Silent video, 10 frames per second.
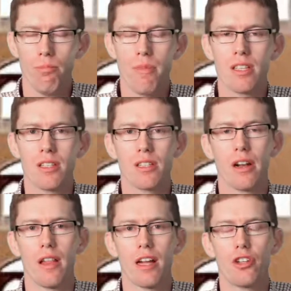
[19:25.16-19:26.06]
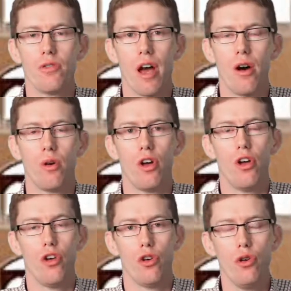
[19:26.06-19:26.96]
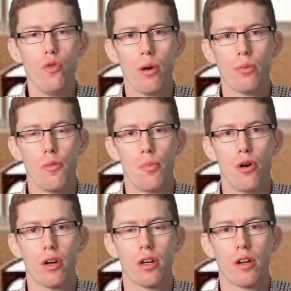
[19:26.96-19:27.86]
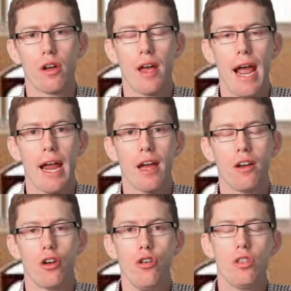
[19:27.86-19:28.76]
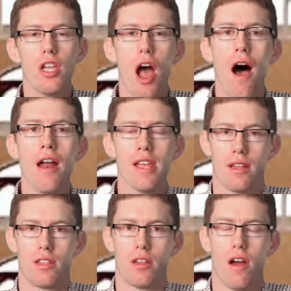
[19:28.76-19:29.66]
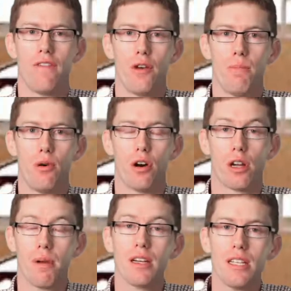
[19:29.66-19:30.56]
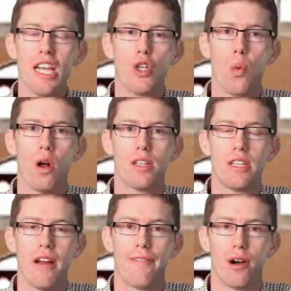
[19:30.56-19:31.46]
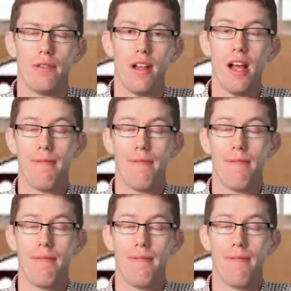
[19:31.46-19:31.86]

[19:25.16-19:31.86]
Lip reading: because it's going to let you know who wrote the book and who's the audience of the book, because each one's different.